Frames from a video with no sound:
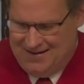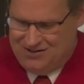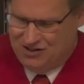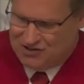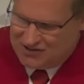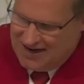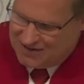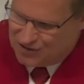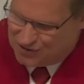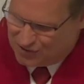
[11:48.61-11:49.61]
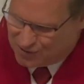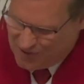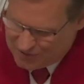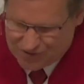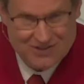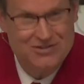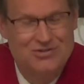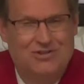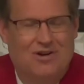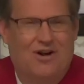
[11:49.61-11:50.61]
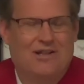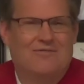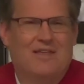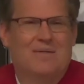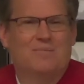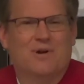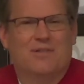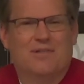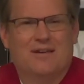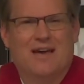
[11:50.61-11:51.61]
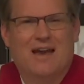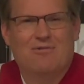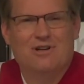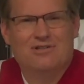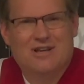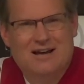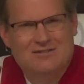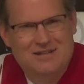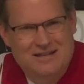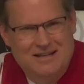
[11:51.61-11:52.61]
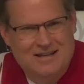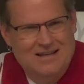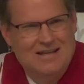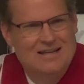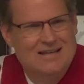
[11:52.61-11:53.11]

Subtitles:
Jesus answers those questions, all of them, with a resounding